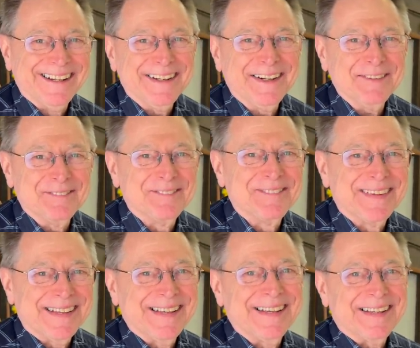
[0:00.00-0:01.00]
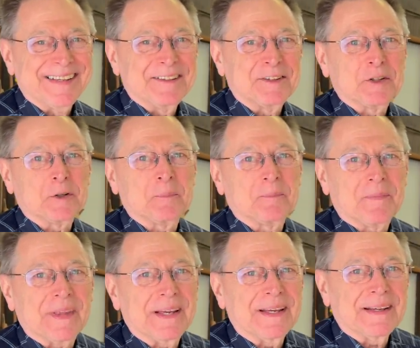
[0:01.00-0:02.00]
that's um, where your
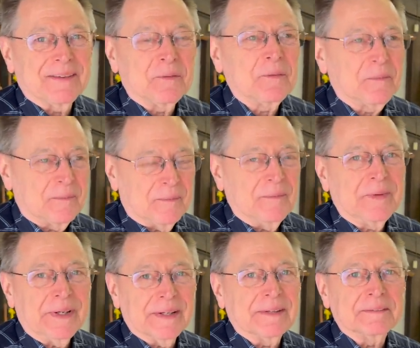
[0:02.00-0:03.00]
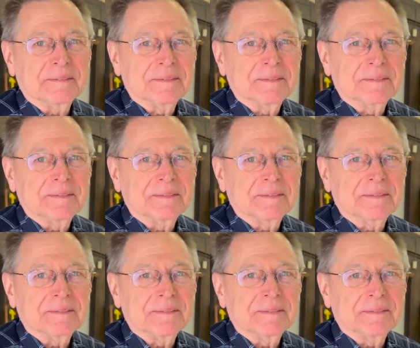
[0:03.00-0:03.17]
expertise comes in then. Yeah.